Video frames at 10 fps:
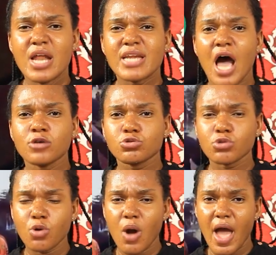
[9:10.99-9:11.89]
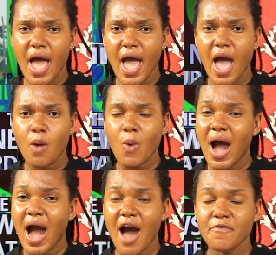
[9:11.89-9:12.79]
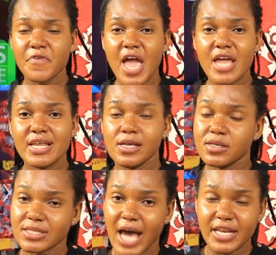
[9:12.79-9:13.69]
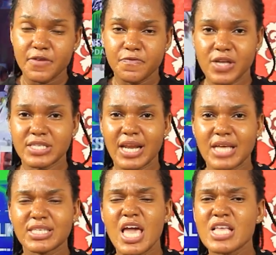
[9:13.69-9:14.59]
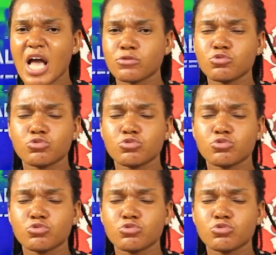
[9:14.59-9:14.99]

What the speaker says: Now so no air one have any side effects, and I say enough